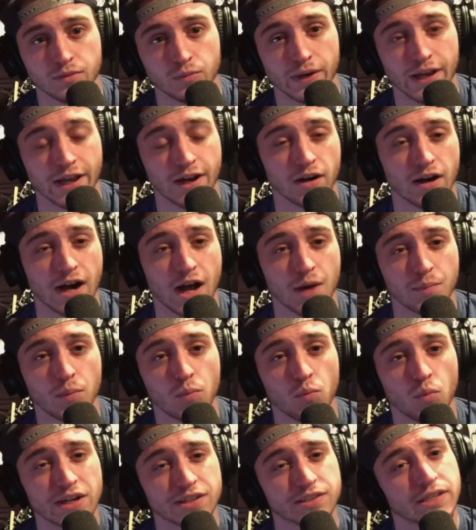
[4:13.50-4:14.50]
we had our
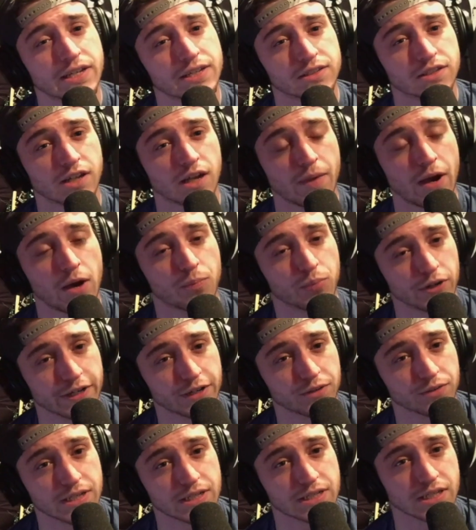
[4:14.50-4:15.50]
album Wastelands come out
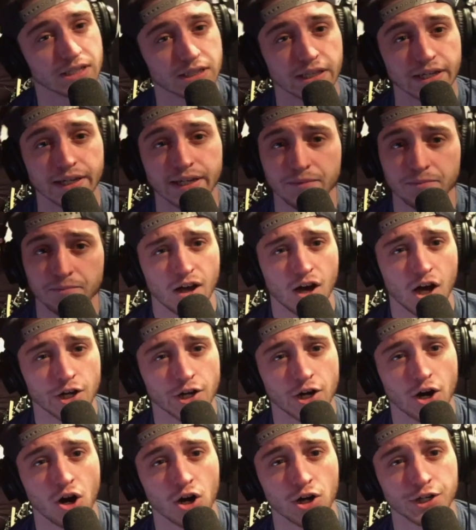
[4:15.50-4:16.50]
pretty recently.
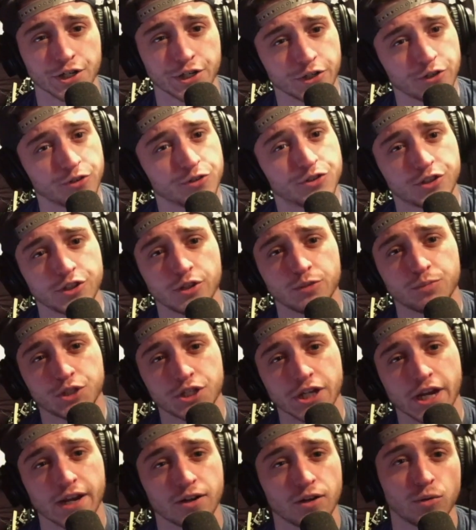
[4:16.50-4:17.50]
On our YouTube
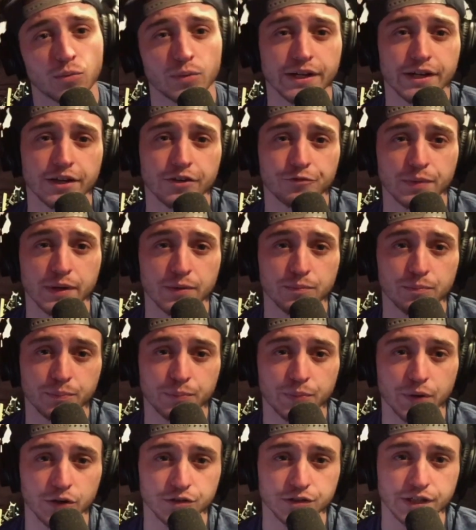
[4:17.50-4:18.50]
channel, we have been
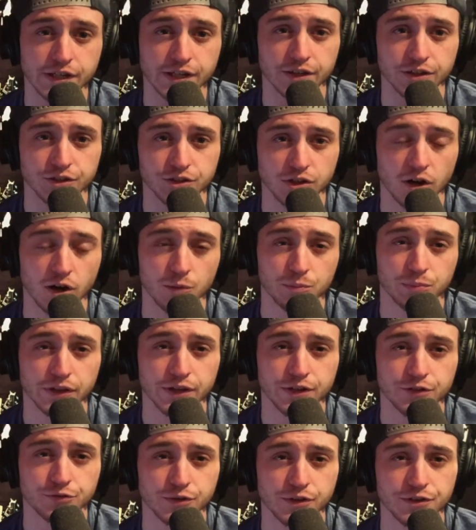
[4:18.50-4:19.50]
posting guitar
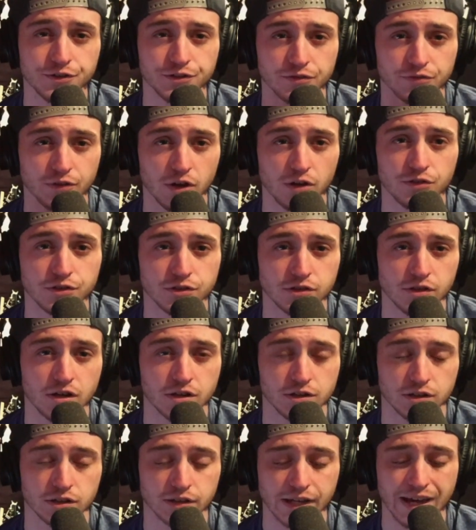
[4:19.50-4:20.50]
playthroughs of all the
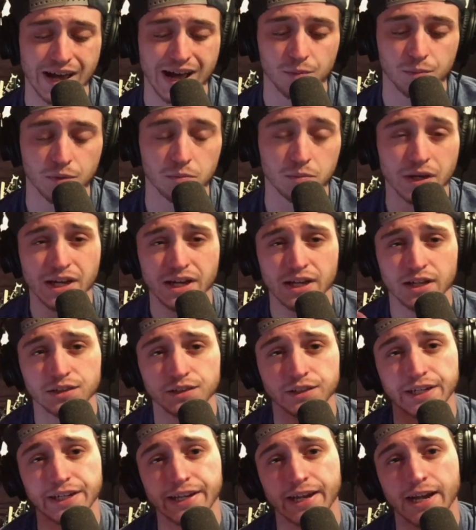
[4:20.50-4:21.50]
songs on the album.
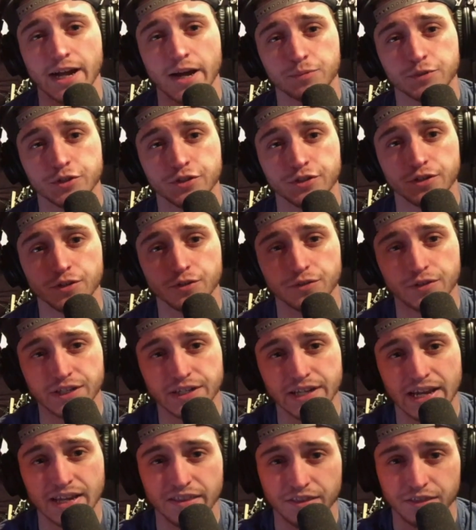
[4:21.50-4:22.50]
Leading up to the
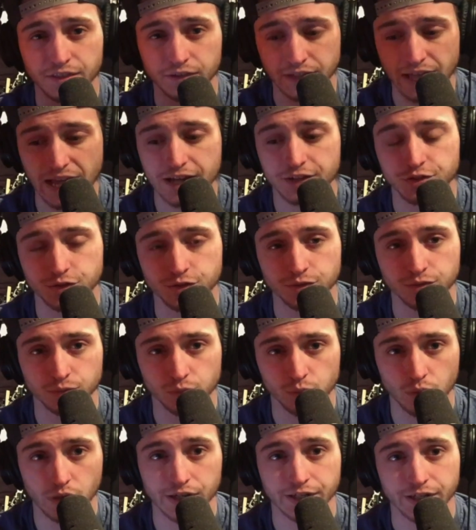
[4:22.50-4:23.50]
day that the last
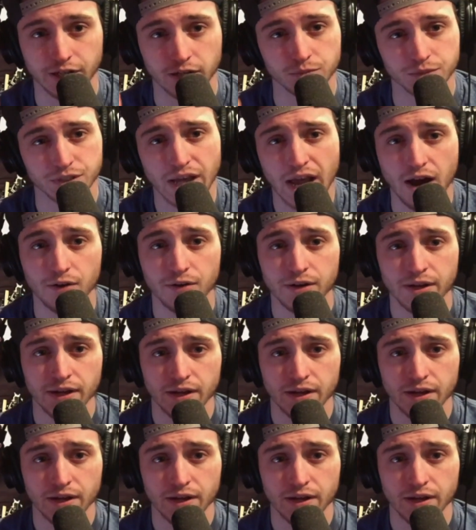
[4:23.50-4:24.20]
one comes out,